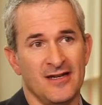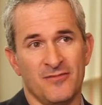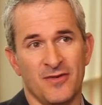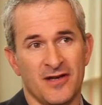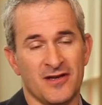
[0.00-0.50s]

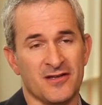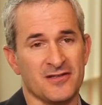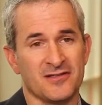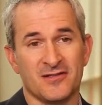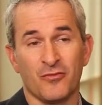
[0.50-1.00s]

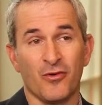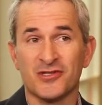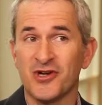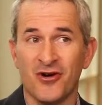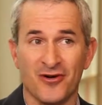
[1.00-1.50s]
because the
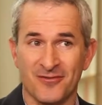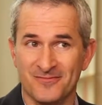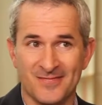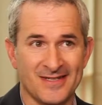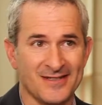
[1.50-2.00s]
work's hard,
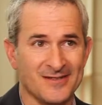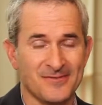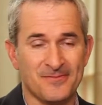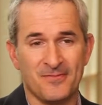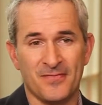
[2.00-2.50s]

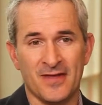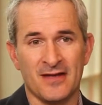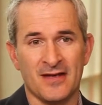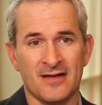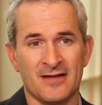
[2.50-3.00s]

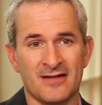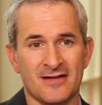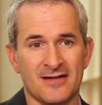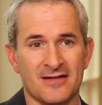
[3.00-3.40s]
and